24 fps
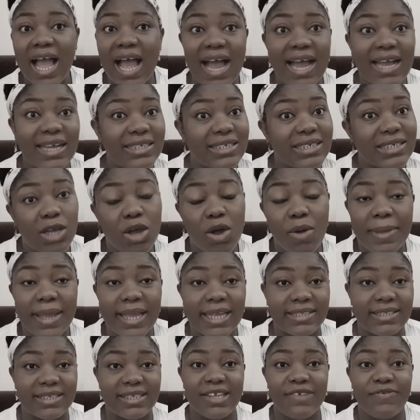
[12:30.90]
and
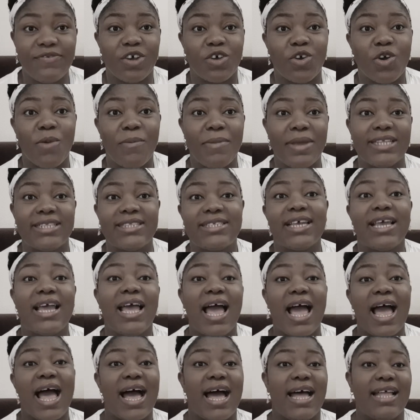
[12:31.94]
comment. Leave your comment
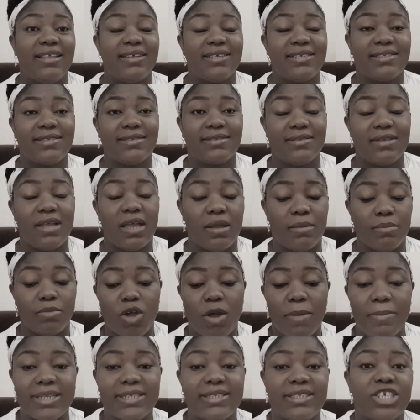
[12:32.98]
at the
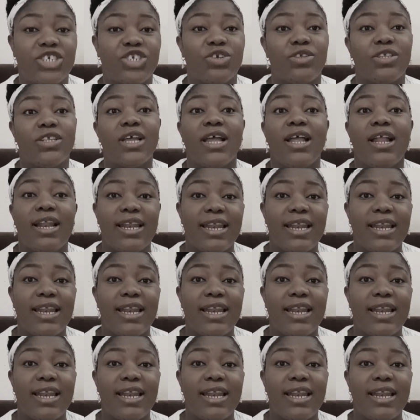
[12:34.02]
comment section.